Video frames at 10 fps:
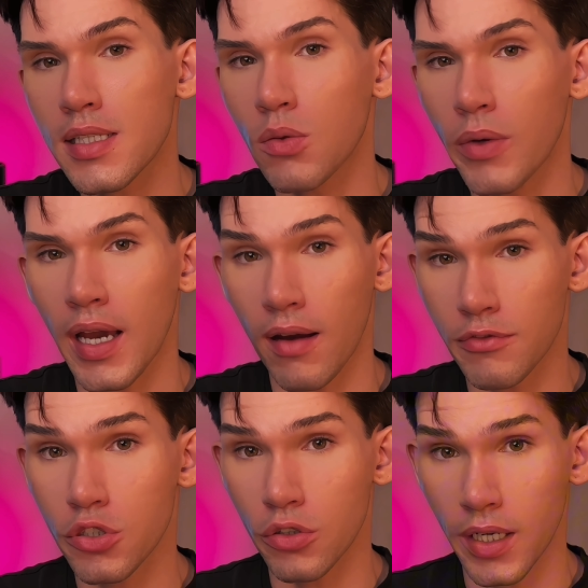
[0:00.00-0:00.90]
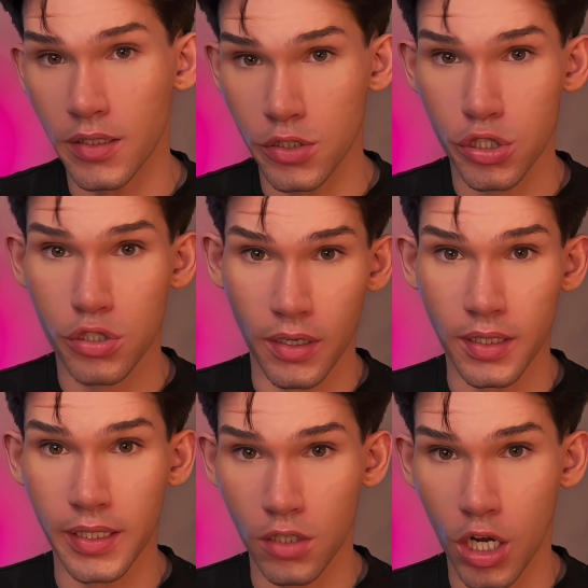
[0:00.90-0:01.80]
thing we have to an
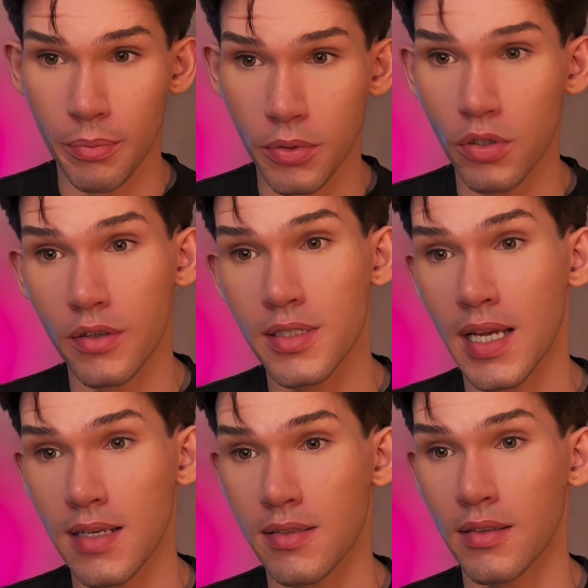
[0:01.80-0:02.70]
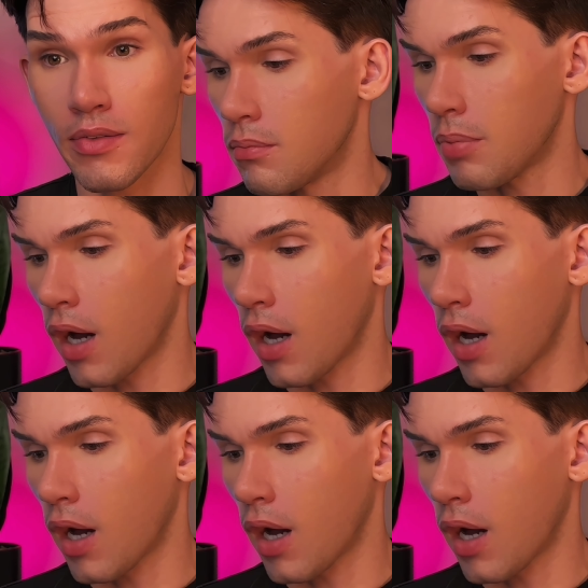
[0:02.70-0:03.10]
Australian hypochlorous acid.